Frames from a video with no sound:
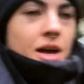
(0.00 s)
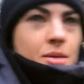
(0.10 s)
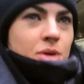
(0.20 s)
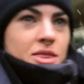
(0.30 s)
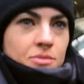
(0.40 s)
I
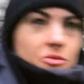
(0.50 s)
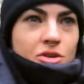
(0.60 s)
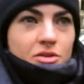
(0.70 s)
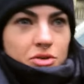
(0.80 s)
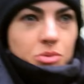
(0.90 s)
made them
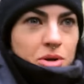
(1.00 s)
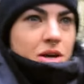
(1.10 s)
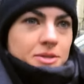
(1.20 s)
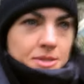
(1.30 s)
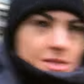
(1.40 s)
for everyone
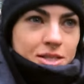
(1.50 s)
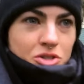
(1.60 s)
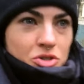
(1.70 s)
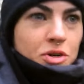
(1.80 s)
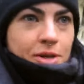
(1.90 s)
else to
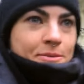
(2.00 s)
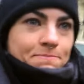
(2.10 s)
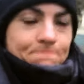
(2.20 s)
enjoy.